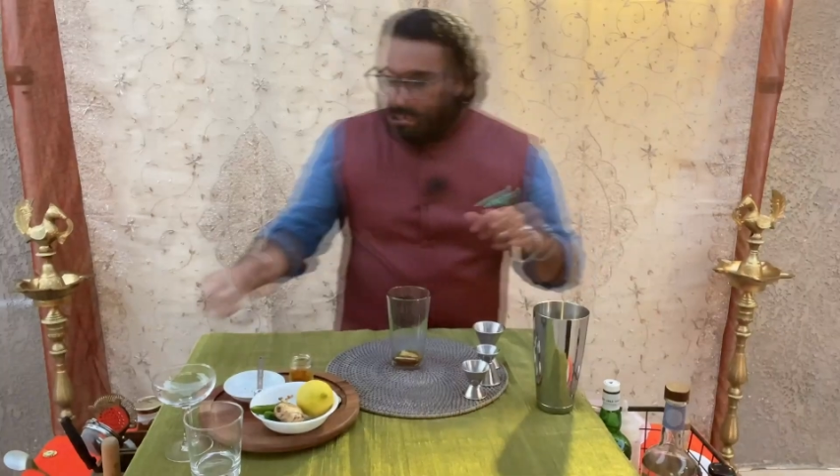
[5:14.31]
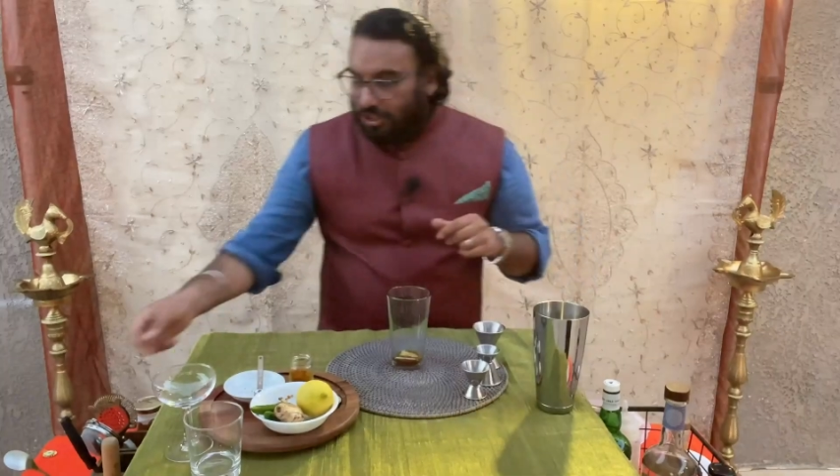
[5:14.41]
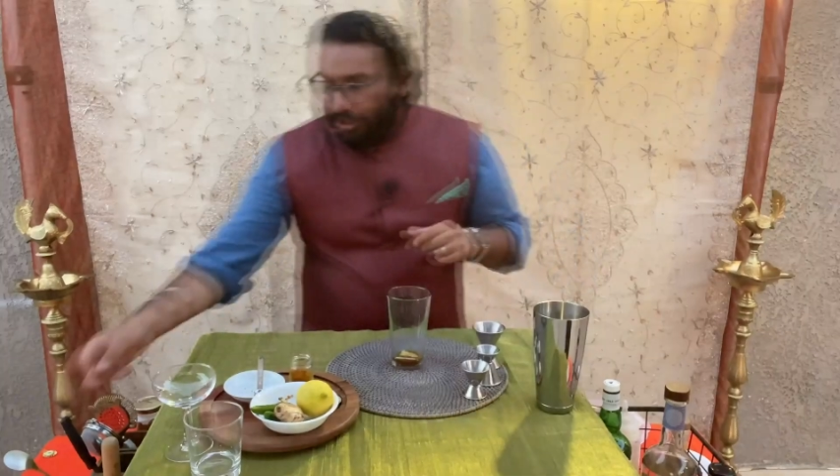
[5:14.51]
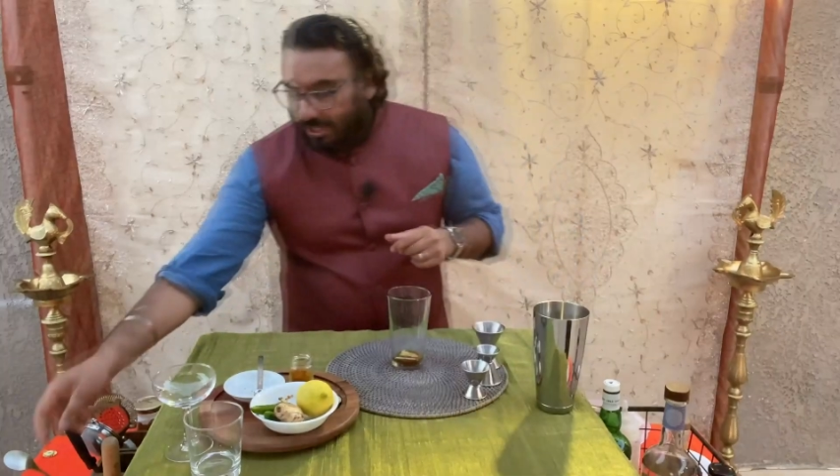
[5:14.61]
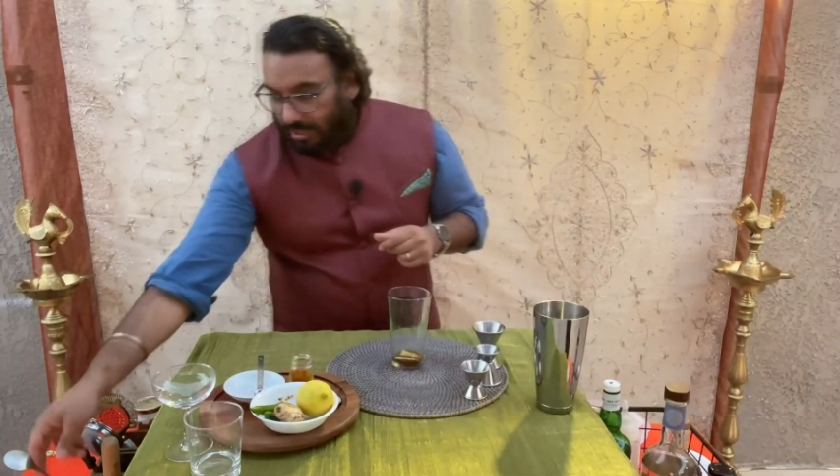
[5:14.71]

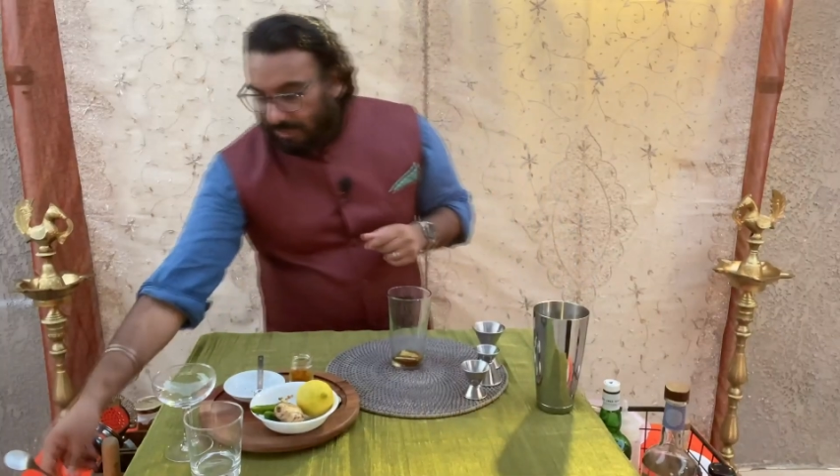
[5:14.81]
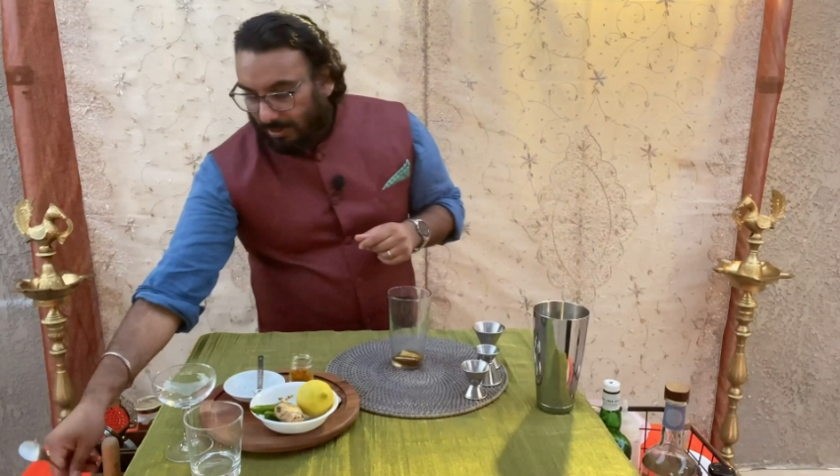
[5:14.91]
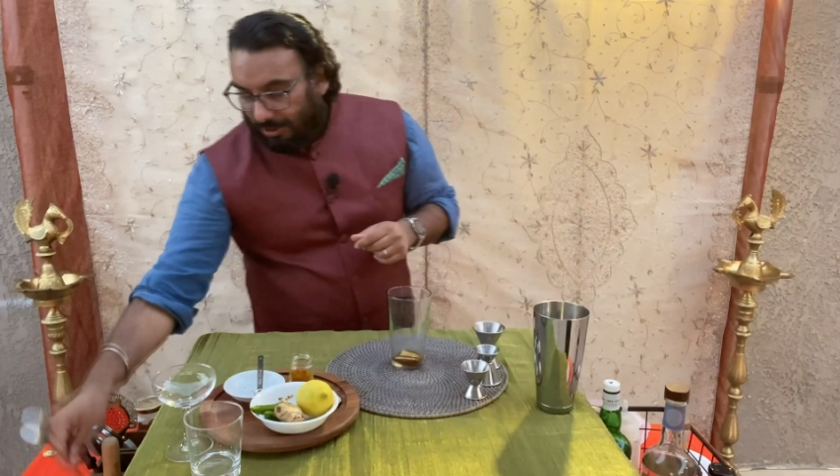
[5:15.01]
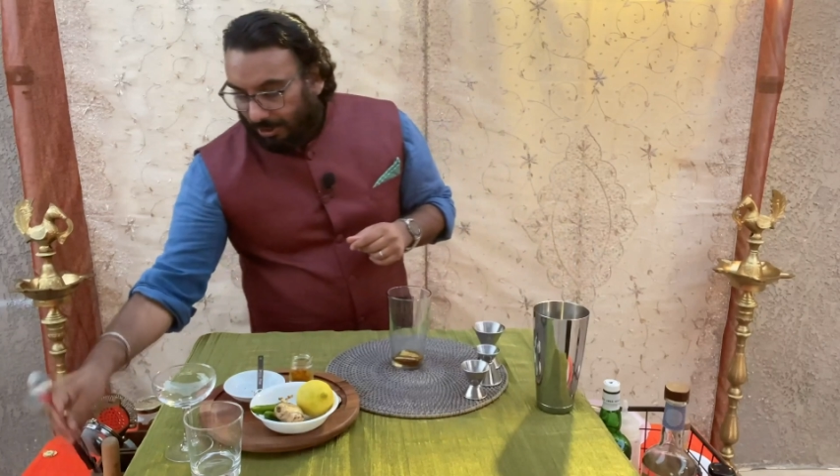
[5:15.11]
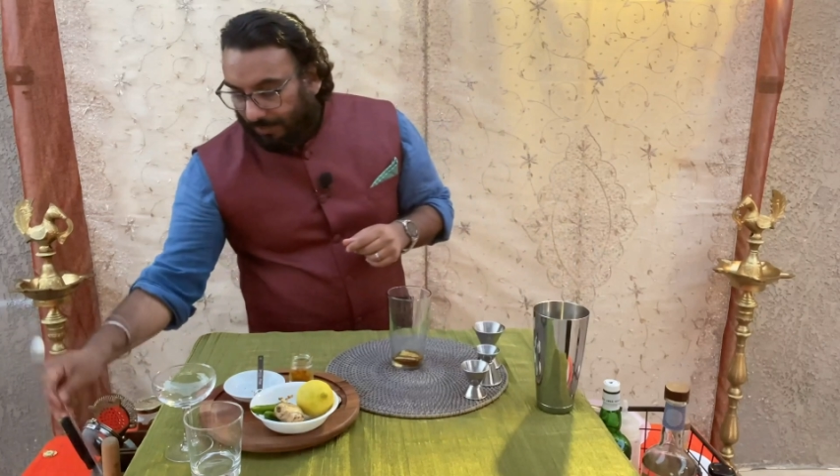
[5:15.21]
gently
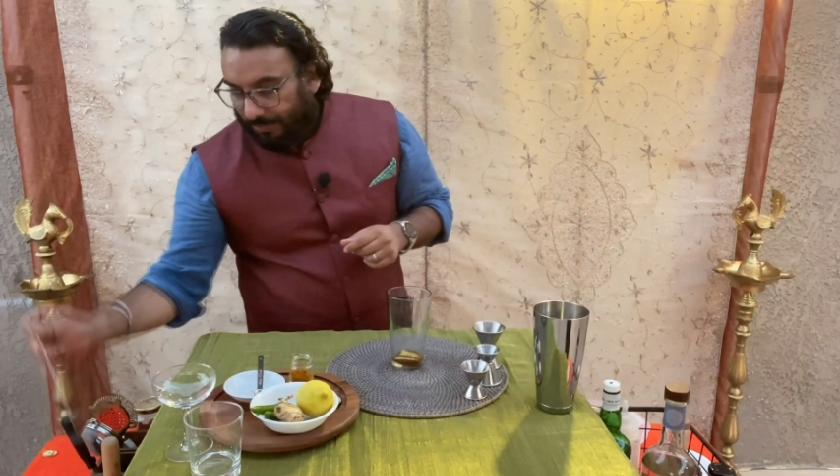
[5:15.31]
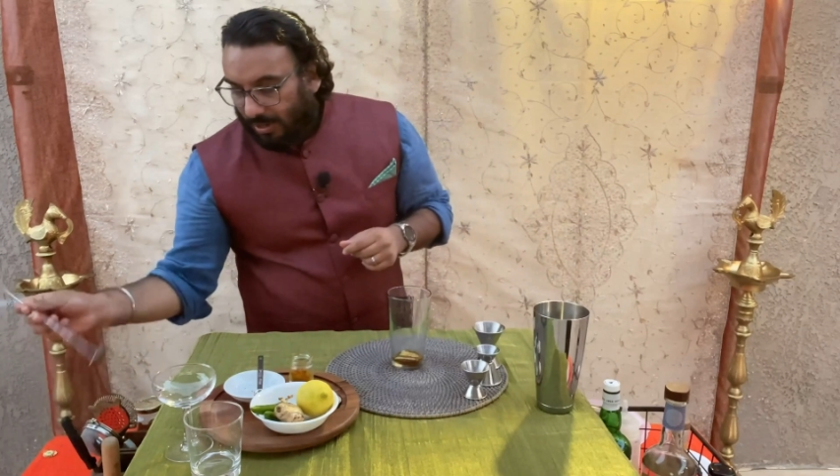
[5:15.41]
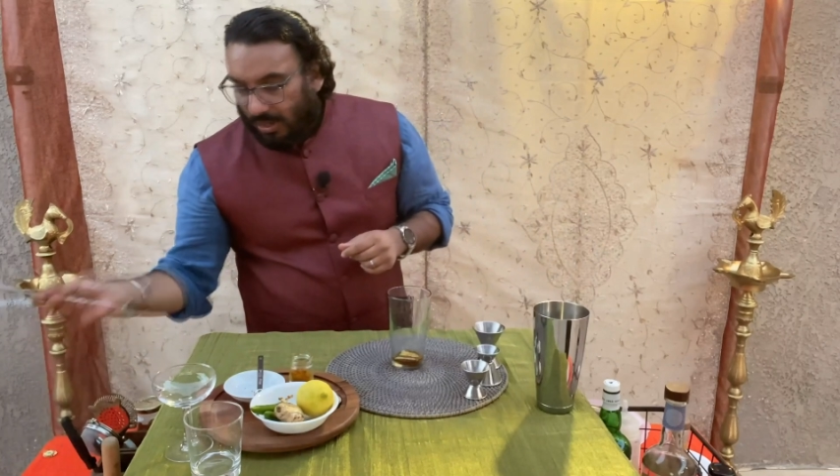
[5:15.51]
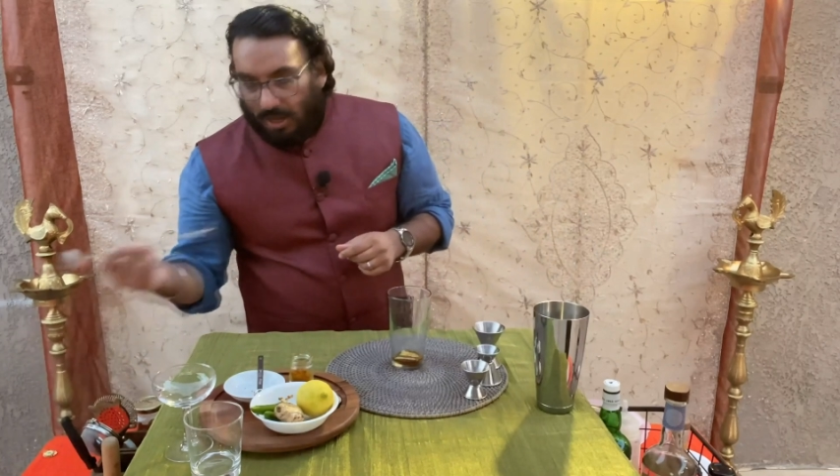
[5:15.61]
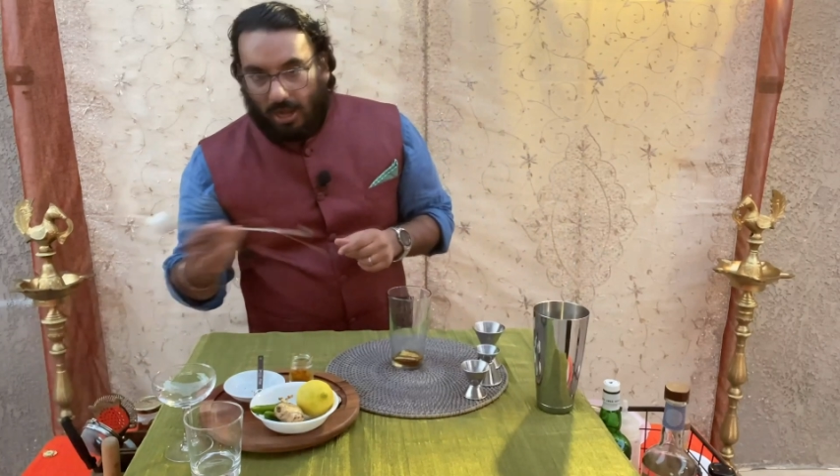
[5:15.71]
muddle.
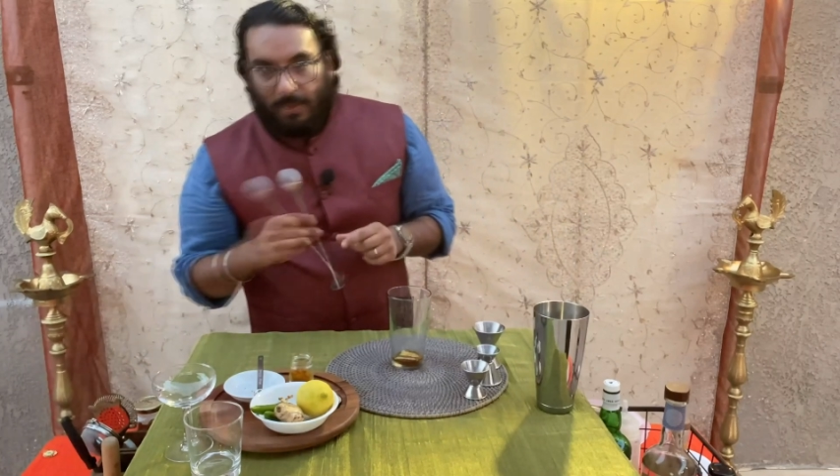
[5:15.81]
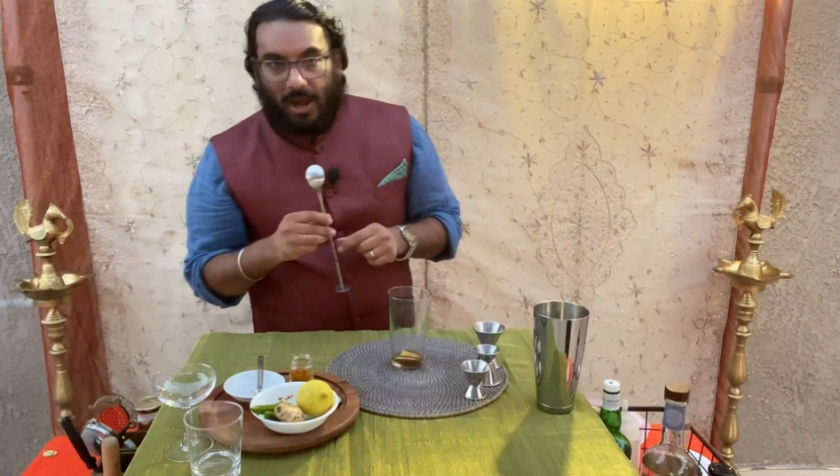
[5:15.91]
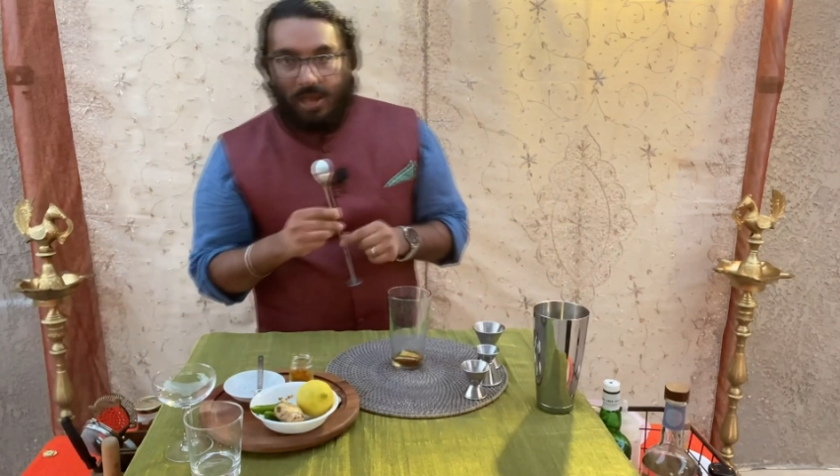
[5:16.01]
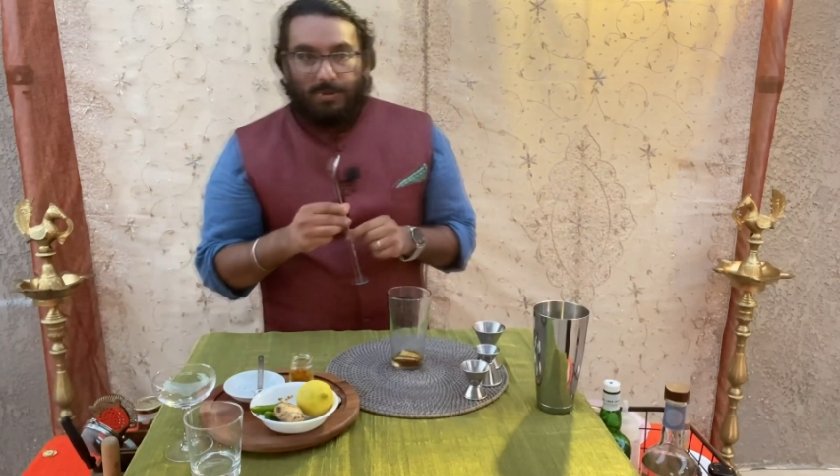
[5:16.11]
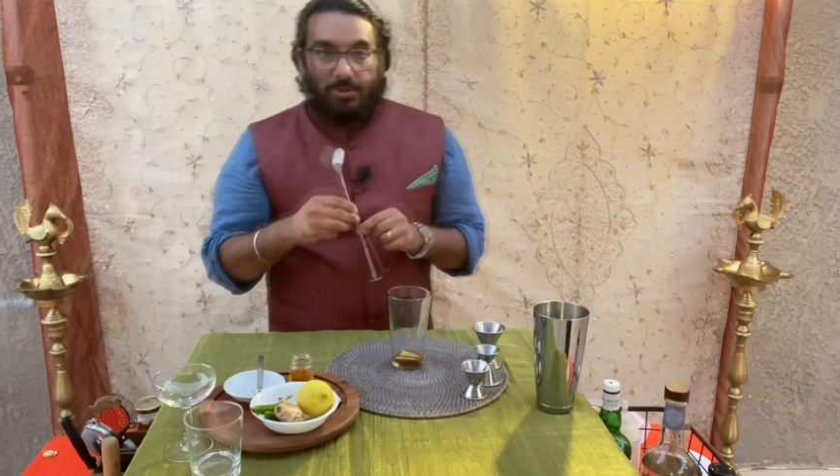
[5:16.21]
I'm